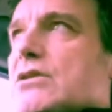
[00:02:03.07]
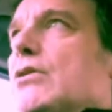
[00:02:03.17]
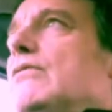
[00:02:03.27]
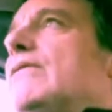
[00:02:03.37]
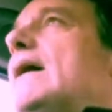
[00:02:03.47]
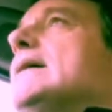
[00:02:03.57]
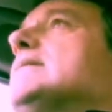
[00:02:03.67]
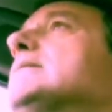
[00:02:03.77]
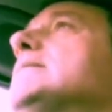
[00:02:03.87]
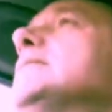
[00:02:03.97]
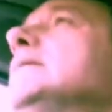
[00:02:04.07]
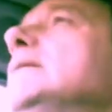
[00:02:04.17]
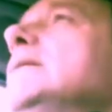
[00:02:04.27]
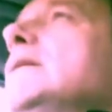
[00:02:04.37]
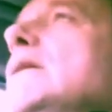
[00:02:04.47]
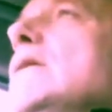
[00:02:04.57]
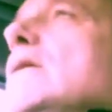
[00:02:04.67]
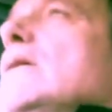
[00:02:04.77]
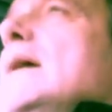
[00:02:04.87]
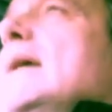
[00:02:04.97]
too fast,
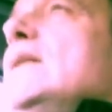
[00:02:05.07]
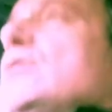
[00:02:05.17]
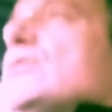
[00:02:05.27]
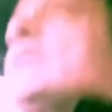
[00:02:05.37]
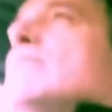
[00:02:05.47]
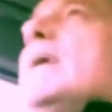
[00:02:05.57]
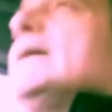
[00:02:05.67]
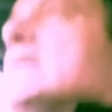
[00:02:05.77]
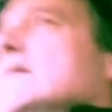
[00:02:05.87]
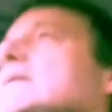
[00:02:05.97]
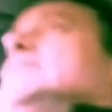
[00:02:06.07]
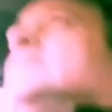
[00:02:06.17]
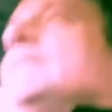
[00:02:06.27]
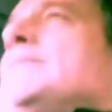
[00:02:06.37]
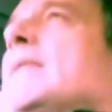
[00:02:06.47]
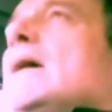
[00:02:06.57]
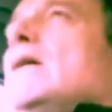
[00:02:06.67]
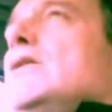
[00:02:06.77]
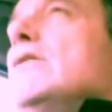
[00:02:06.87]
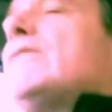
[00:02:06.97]
it doesn't matter.
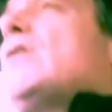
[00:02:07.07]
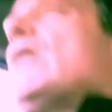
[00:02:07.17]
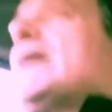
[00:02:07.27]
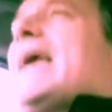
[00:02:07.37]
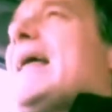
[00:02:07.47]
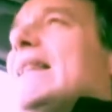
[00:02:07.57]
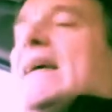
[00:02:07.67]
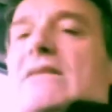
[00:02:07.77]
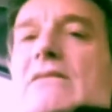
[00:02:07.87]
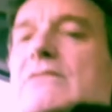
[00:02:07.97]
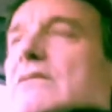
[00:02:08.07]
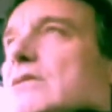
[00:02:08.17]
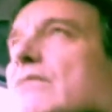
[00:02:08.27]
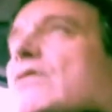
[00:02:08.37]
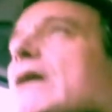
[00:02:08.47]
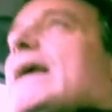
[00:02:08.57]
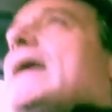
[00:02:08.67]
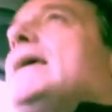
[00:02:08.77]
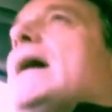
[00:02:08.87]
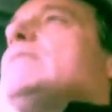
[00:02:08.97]
You've got to get lessons. You've got to
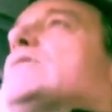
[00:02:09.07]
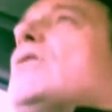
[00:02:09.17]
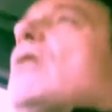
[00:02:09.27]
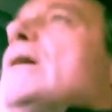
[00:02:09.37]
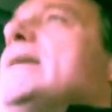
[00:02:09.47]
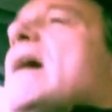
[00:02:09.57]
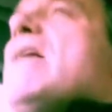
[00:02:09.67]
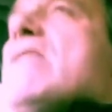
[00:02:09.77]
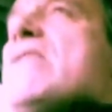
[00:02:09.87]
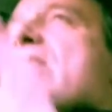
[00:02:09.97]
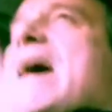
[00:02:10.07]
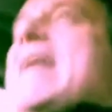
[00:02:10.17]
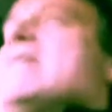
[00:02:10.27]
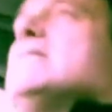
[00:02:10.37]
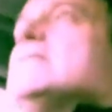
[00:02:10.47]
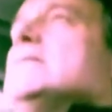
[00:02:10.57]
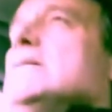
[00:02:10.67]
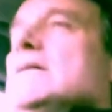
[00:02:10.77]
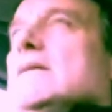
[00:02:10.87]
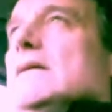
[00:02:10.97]
get your game sorted, then
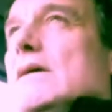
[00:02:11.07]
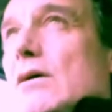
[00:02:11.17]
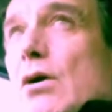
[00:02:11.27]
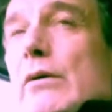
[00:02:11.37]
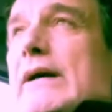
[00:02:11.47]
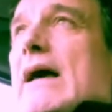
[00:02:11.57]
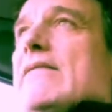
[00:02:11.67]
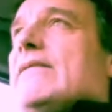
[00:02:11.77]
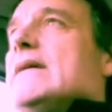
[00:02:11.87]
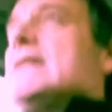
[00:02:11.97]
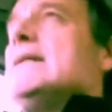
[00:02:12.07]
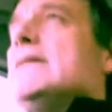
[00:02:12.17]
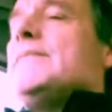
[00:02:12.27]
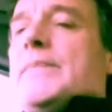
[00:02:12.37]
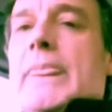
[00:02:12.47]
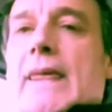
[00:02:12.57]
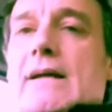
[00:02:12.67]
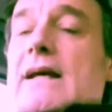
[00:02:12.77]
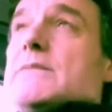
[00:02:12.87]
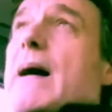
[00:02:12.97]
go and get fitted.
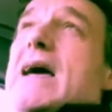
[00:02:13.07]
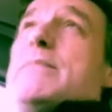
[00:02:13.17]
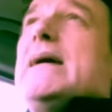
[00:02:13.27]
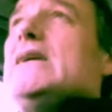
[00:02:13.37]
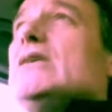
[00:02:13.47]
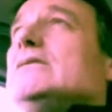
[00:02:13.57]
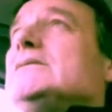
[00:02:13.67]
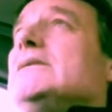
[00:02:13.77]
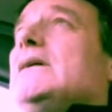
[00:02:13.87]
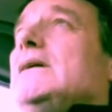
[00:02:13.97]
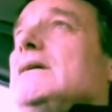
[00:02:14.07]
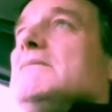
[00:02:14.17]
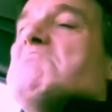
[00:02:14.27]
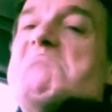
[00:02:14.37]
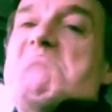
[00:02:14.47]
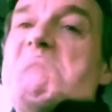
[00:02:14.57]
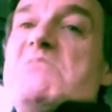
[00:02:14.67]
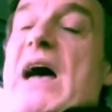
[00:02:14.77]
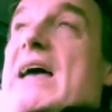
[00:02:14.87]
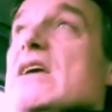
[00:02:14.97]
That's my opinion.
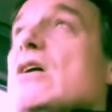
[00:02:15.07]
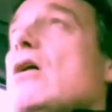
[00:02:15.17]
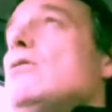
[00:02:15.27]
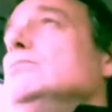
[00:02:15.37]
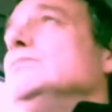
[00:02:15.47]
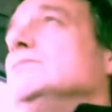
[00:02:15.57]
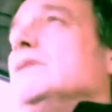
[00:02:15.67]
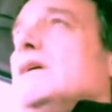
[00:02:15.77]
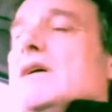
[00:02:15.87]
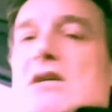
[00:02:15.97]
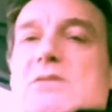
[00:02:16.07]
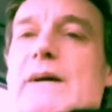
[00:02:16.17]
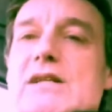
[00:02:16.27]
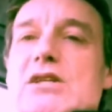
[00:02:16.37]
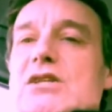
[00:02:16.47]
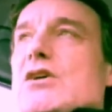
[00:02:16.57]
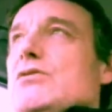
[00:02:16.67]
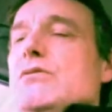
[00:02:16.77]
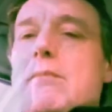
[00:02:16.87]
There you go. Speak to you soon.